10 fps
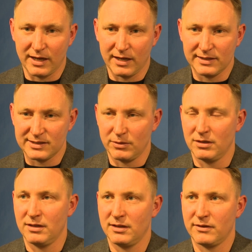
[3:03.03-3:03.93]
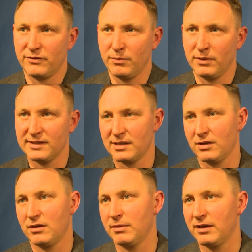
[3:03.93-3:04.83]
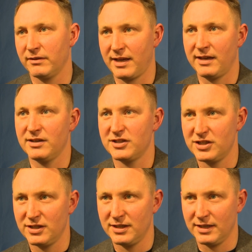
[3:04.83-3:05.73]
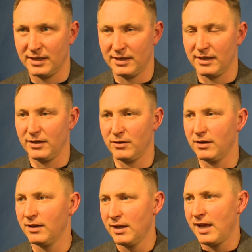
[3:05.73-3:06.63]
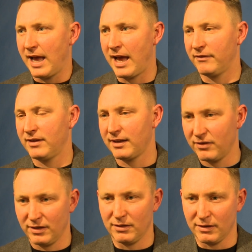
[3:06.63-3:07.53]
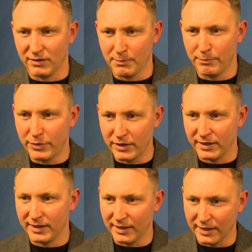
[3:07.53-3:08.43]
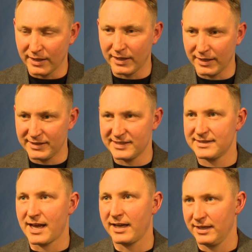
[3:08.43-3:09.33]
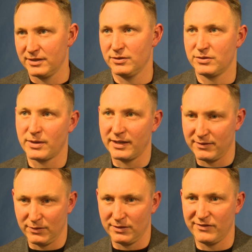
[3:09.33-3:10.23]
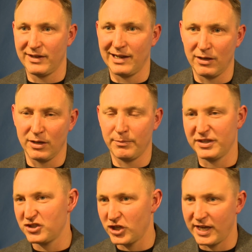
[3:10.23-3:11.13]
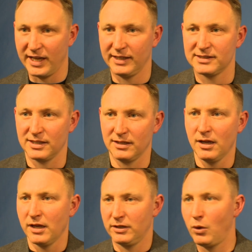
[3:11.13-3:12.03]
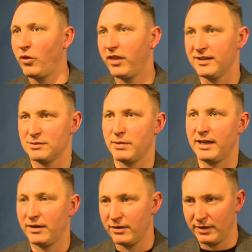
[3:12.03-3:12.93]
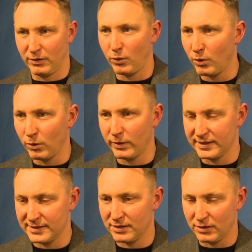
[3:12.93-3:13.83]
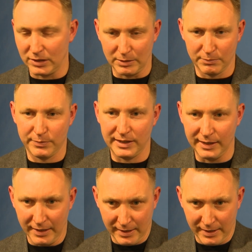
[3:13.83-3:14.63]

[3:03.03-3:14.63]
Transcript: it's all football is a lot about energy and have that burning desire to try to develop and change and do things better, and always be